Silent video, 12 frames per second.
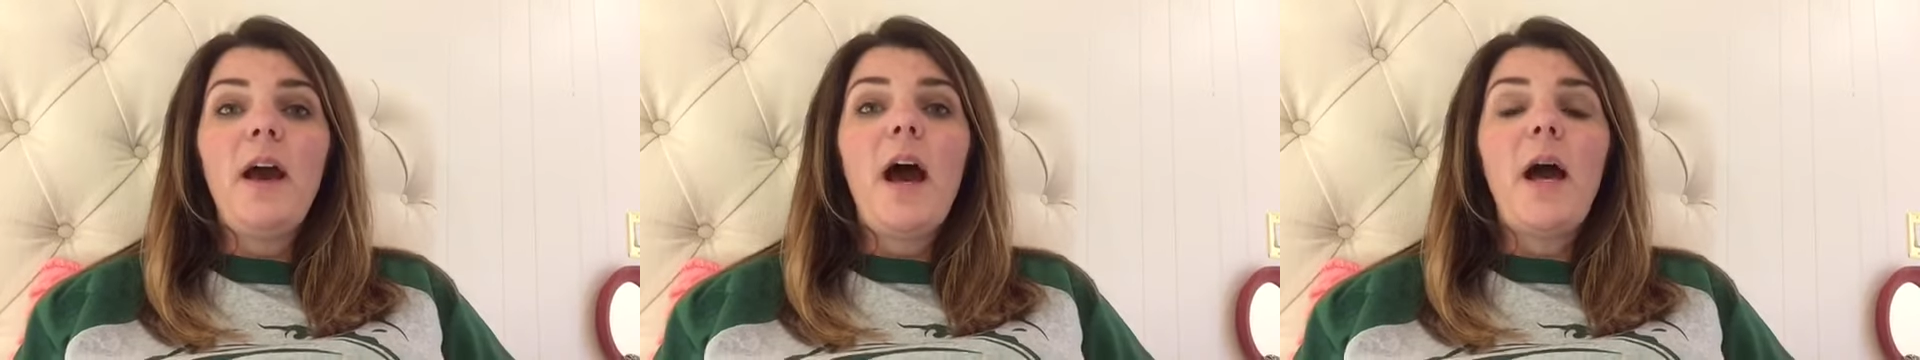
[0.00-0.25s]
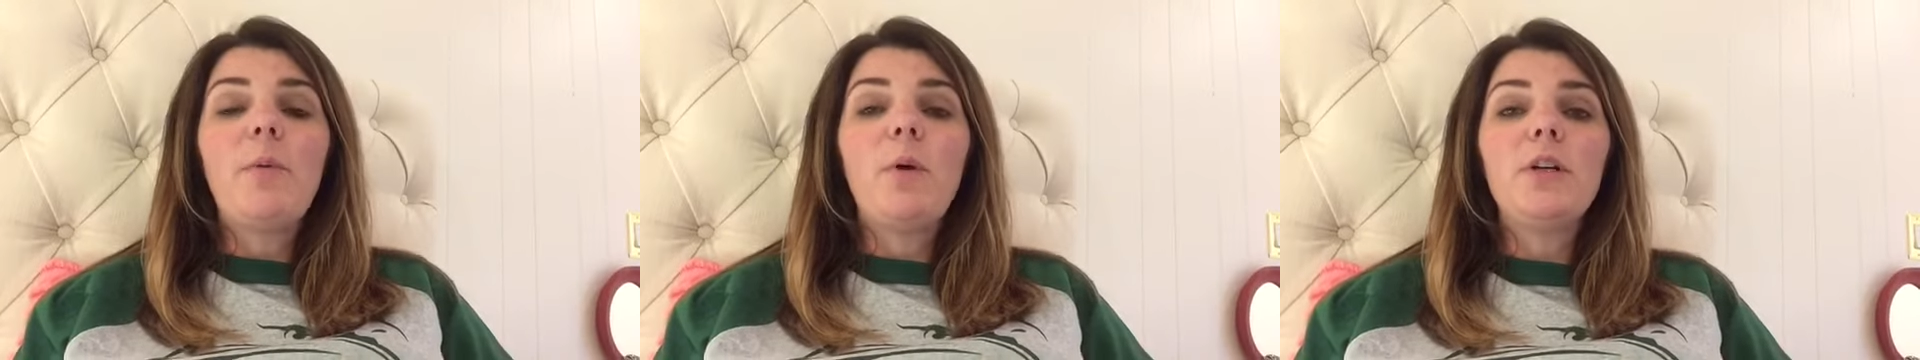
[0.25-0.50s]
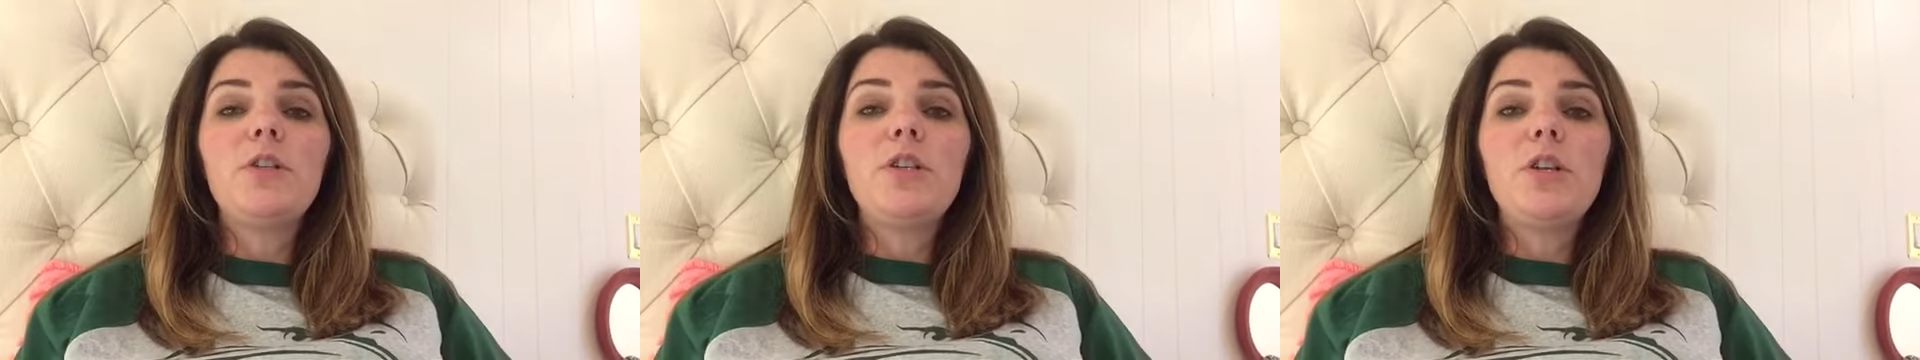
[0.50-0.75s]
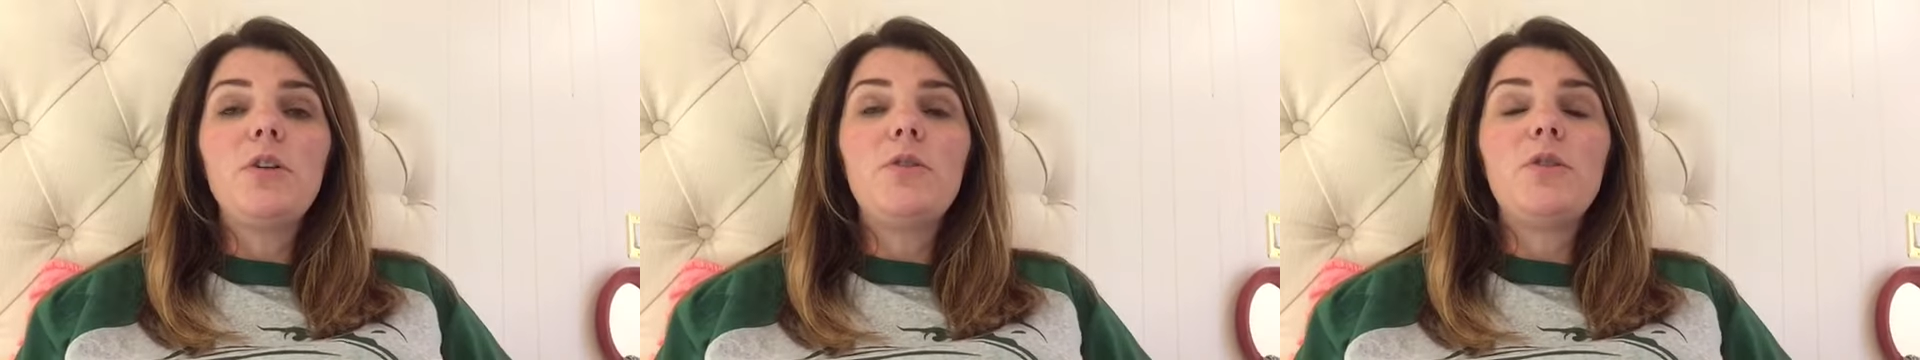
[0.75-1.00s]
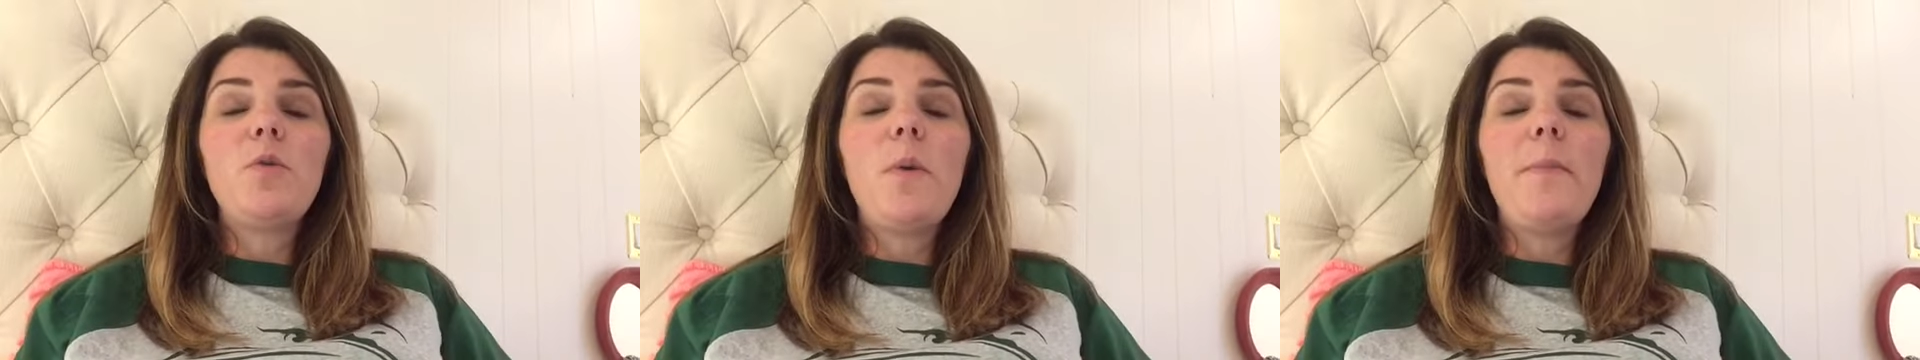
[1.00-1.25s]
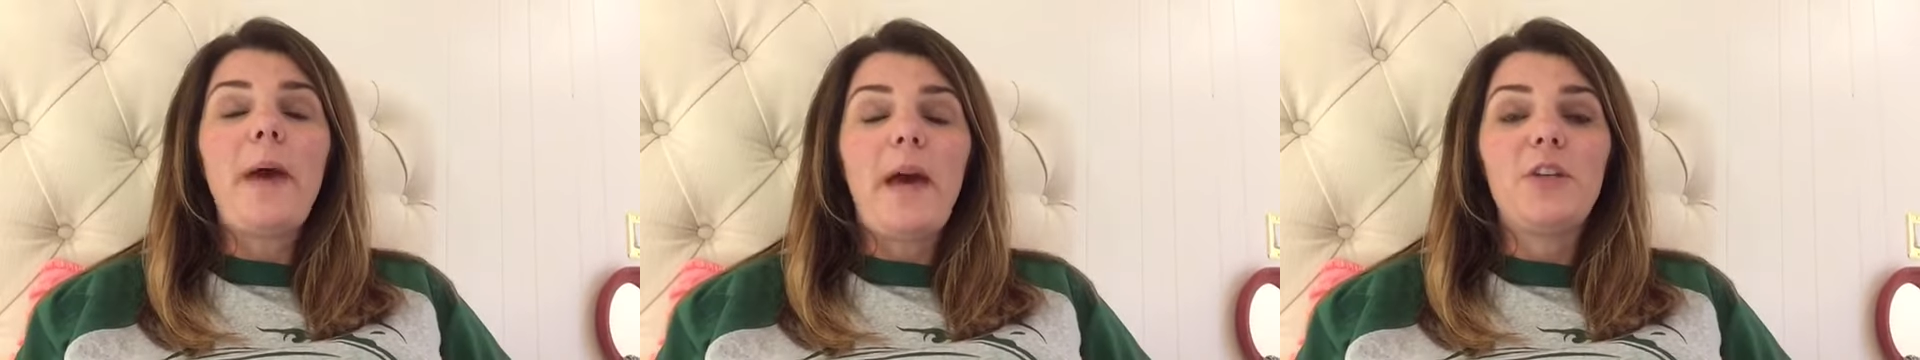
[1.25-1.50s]
I want you to
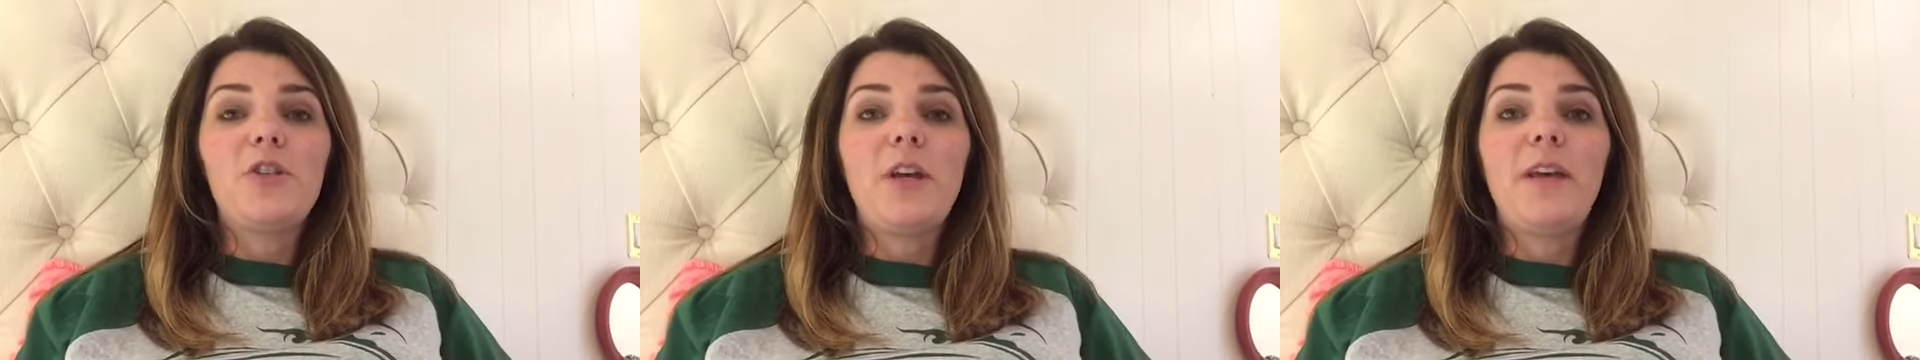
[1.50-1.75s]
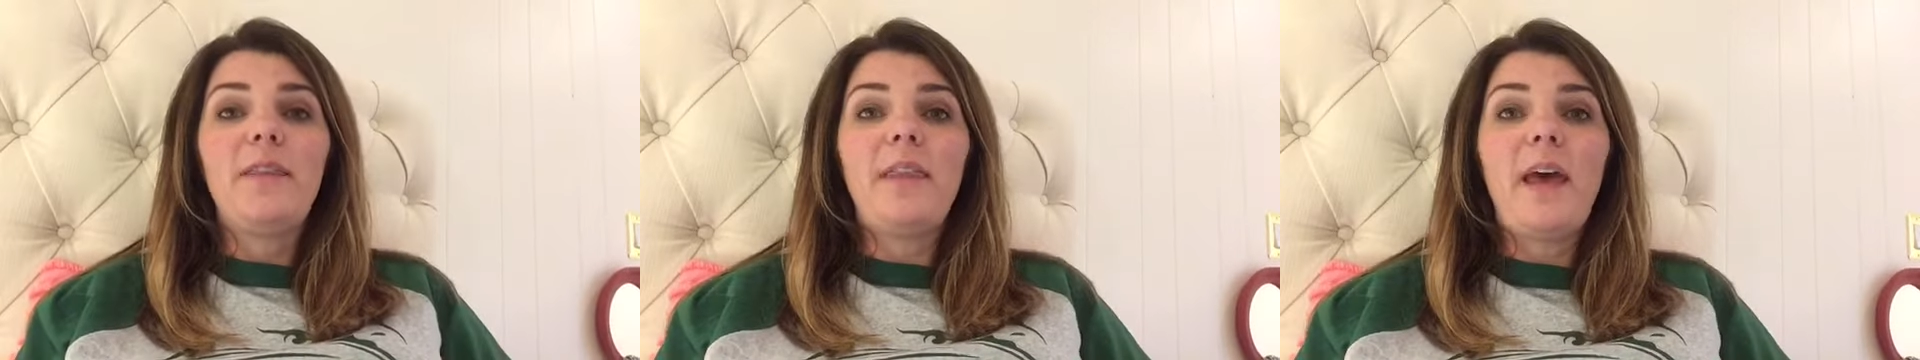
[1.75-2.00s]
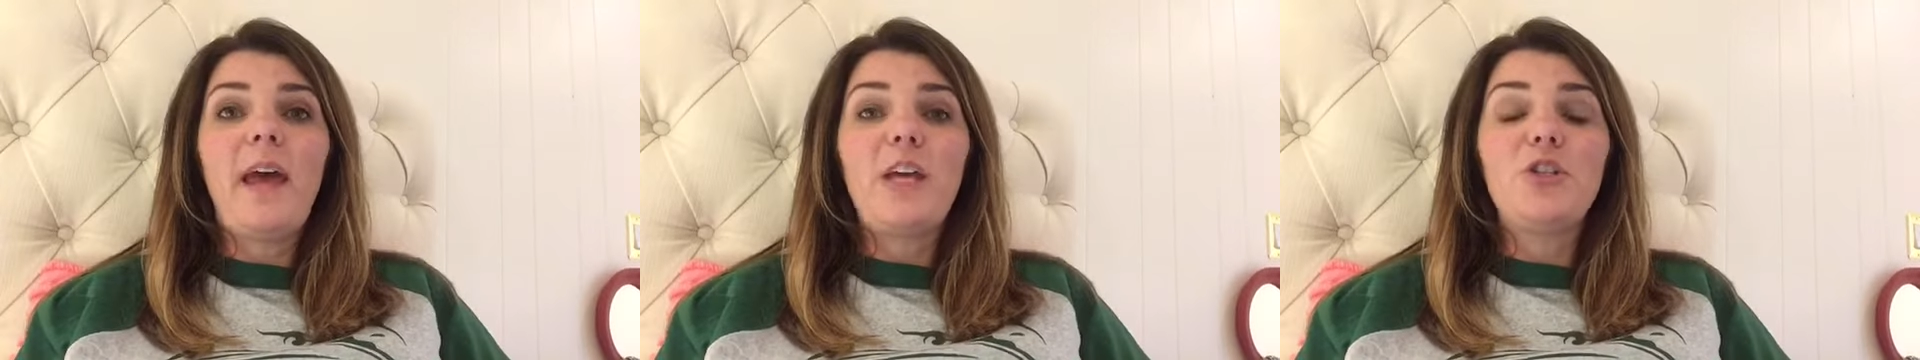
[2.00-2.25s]
imagine that a